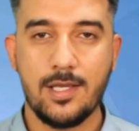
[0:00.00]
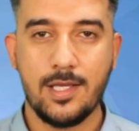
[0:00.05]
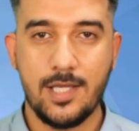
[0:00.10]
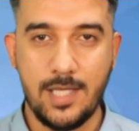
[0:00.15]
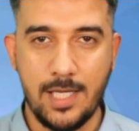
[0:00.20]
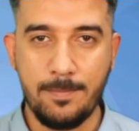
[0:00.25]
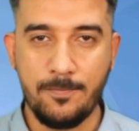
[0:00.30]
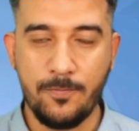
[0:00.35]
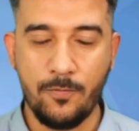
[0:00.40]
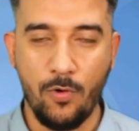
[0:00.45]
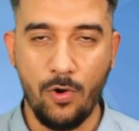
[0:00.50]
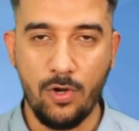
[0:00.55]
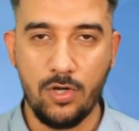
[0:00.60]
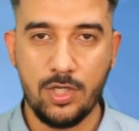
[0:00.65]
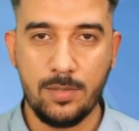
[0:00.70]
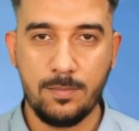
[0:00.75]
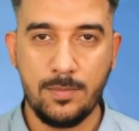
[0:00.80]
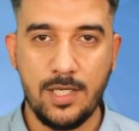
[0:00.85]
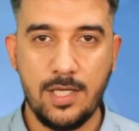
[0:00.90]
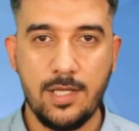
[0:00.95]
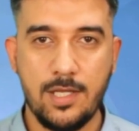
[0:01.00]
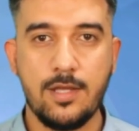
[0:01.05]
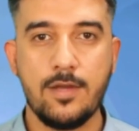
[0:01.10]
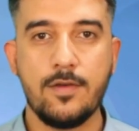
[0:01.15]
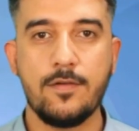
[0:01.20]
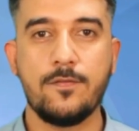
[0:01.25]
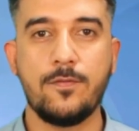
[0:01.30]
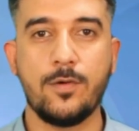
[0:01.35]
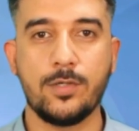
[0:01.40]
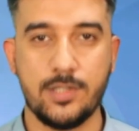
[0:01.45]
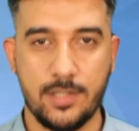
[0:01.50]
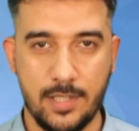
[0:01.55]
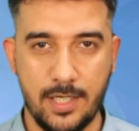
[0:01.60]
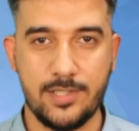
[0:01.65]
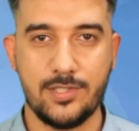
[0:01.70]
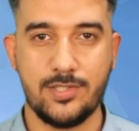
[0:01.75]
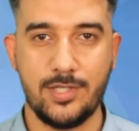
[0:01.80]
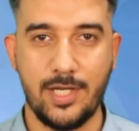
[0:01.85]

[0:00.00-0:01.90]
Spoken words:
Keep following me for the next